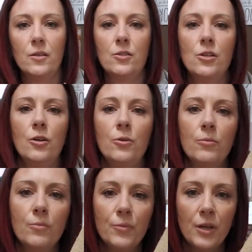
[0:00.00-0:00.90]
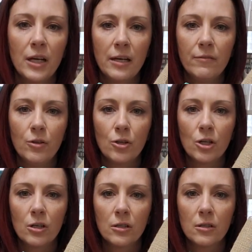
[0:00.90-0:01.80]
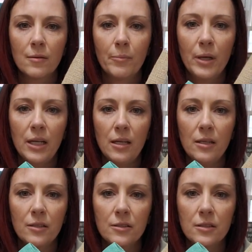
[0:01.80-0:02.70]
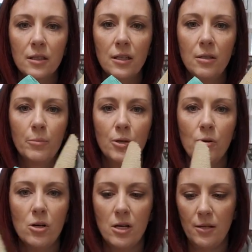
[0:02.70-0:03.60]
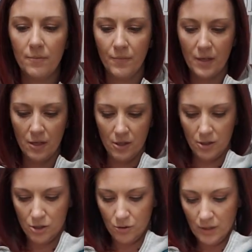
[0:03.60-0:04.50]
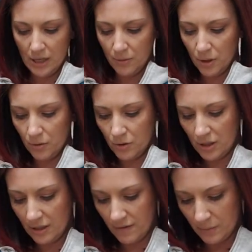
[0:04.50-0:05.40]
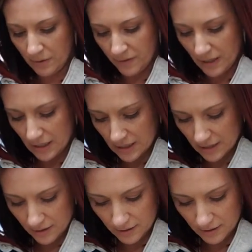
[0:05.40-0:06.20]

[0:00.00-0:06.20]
So you have your bunny ears and the bow on. So now we're going to give him a face.